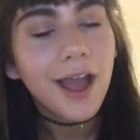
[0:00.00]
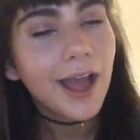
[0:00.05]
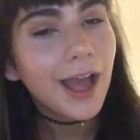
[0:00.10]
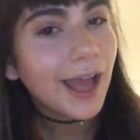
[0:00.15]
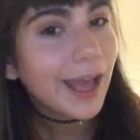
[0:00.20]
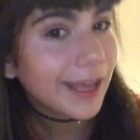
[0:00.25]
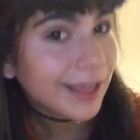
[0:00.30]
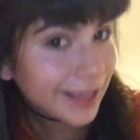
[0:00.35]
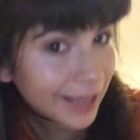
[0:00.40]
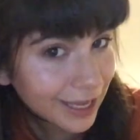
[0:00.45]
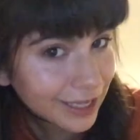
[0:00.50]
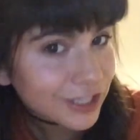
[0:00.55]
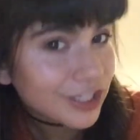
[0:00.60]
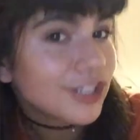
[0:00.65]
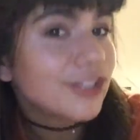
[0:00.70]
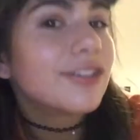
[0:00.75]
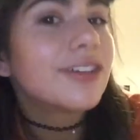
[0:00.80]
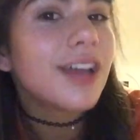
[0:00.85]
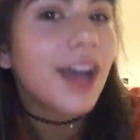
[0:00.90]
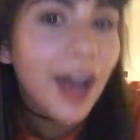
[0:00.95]
I got
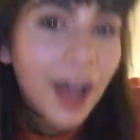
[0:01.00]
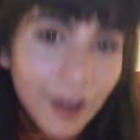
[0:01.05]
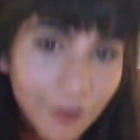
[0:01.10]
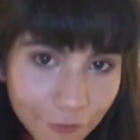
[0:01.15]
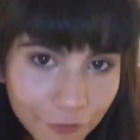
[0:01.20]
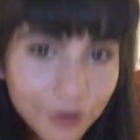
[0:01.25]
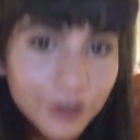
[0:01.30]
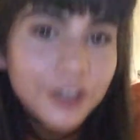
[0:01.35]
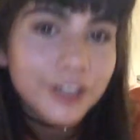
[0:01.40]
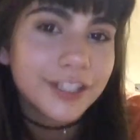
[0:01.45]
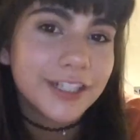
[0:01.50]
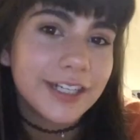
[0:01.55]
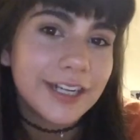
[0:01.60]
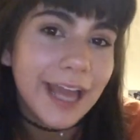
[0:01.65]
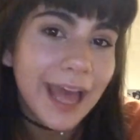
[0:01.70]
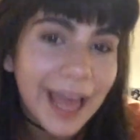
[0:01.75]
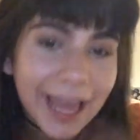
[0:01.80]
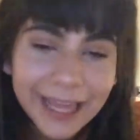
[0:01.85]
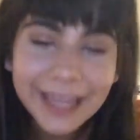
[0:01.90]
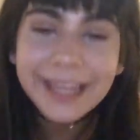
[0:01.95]
you covered.
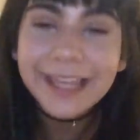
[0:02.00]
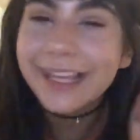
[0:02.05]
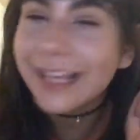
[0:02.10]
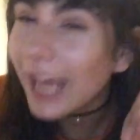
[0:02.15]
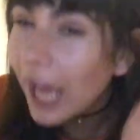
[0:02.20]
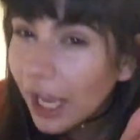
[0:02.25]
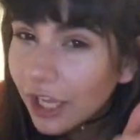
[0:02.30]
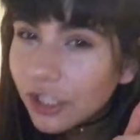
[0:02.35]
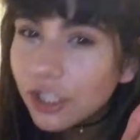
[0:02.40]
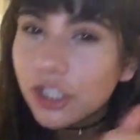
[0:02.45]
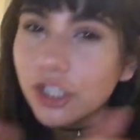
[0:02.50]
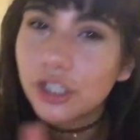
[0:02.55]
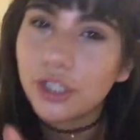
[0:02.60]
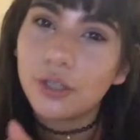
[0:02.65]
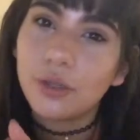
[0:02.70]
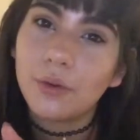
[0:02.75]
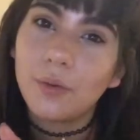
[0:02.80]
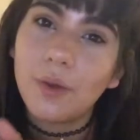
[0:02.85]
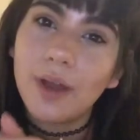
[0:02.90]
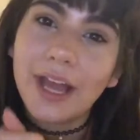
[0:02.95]
I got
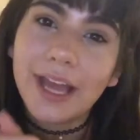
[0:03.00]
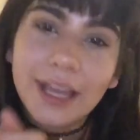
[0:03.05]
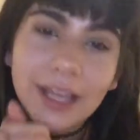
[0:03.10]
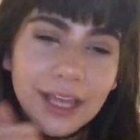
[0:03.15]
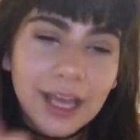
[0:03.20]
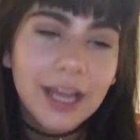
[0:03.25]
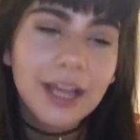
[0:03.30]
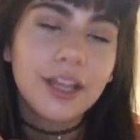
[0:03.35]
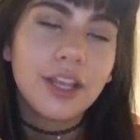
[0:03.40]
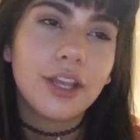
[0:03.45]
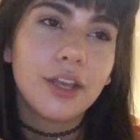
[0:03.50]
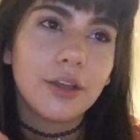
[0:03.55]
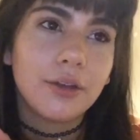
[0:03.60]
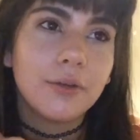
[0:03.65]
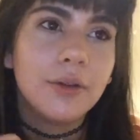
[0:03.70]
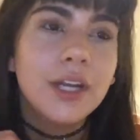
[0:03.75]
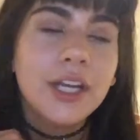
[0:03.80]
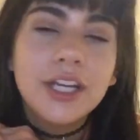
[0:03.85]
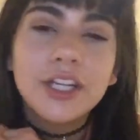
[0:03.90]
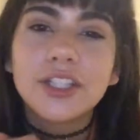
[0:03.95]
you.